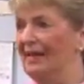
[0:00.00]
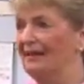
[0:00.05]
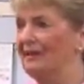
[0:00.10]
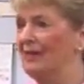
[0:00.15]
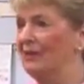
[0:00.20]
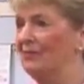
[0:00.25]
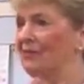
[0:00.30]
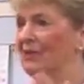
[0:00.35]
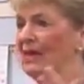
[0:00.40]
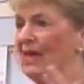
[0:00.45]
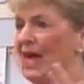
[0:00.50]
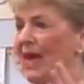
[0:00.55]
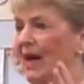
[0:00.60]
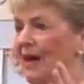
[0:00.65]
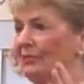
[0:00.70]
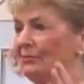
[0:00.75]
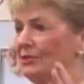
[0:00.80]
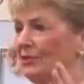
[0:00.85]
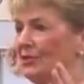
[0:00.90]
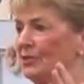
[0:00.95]
that we
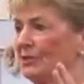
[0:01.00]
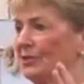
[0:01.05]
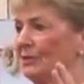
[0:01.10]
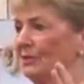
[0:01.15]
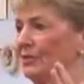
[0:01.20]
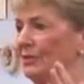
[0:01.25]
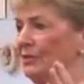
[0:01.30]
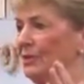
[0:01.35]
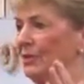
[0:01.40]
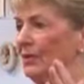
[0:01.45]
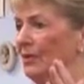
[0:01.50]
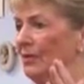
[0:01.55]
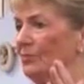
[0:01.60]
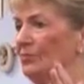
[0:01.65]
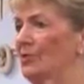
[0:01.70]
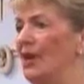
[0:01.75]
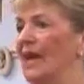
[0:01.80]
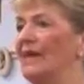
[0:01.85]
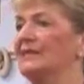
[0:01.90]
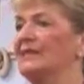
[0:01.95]
have to
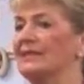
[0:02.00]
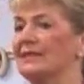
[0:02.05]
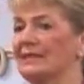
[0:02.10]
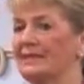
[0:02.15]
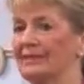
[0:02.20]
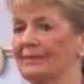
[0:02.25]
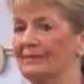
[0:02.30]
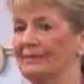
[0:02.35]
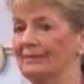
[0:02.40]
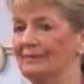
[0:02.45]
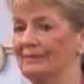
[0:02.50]
practice it.